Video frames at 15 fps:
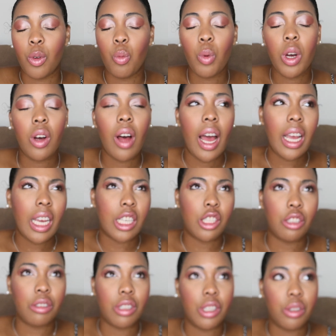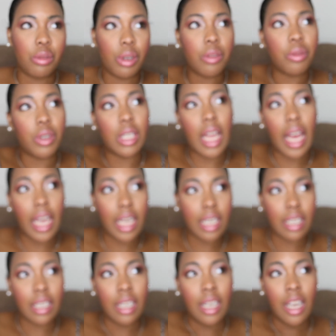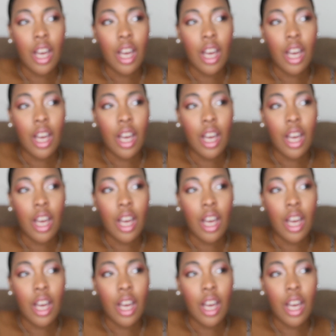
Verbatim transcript: well, I guess you can do it for like